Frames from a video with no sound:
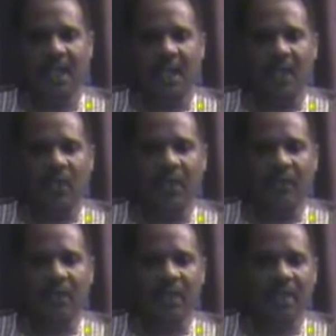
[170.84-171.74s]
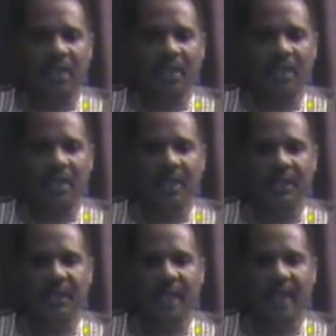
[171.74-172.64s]
And what is really occurring is
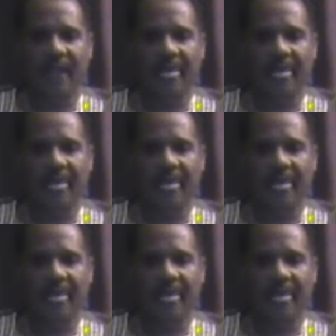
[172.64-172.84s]
that